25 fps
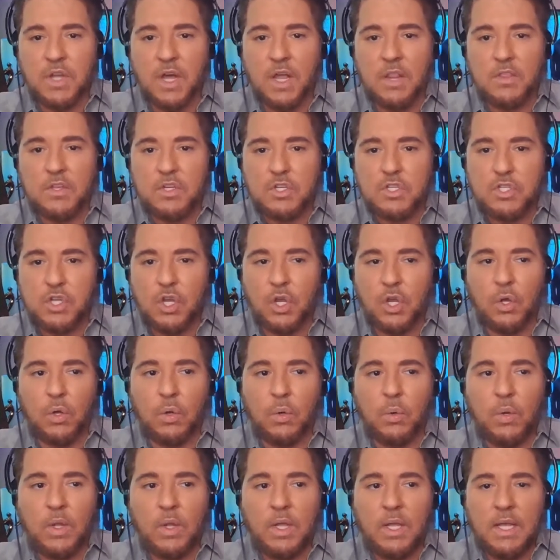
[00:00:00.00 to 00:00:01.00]
on the
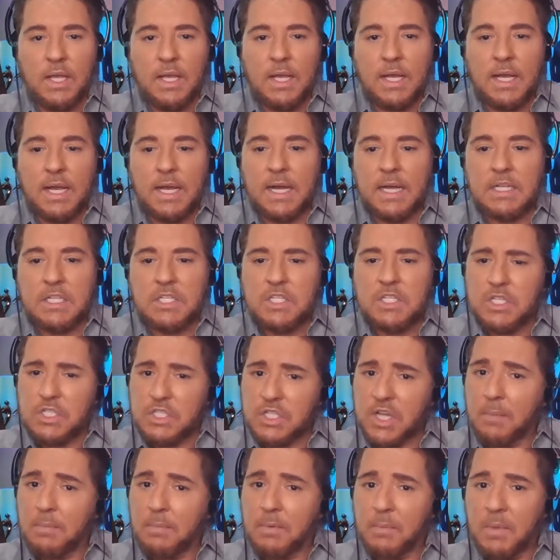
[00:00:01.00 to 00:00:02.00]
show uh, just
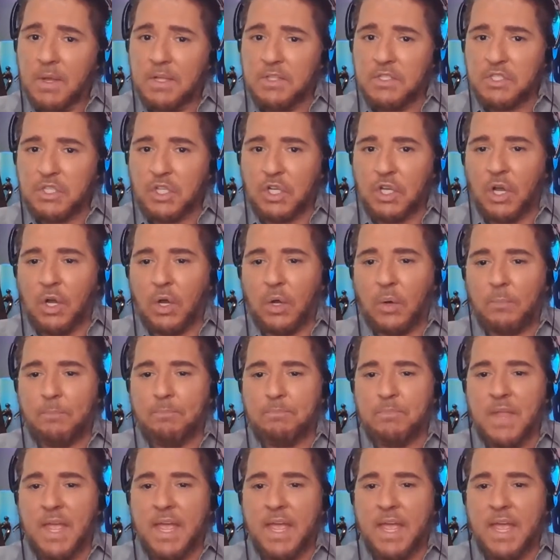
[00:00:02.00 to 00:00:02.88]
a couple months ago.